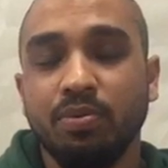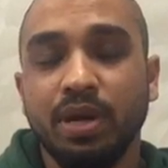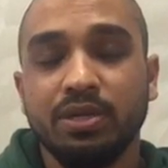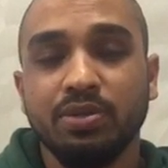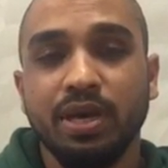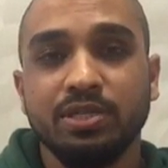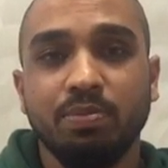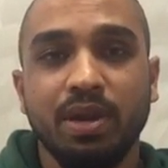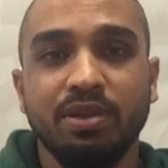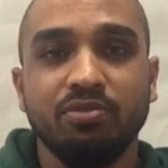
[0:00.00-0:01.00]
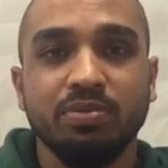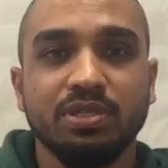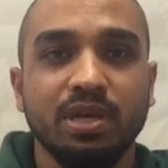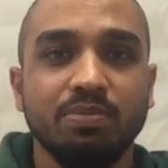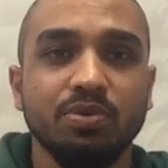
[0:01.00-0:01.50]
where I had to catch a plane from
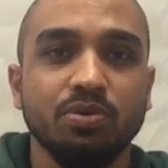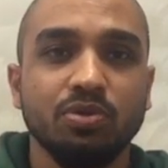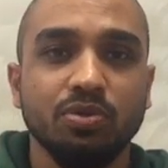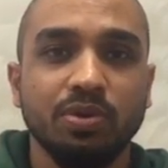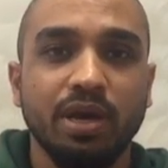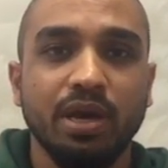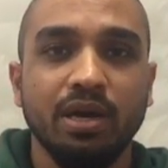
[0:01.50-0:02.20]
Istanbul to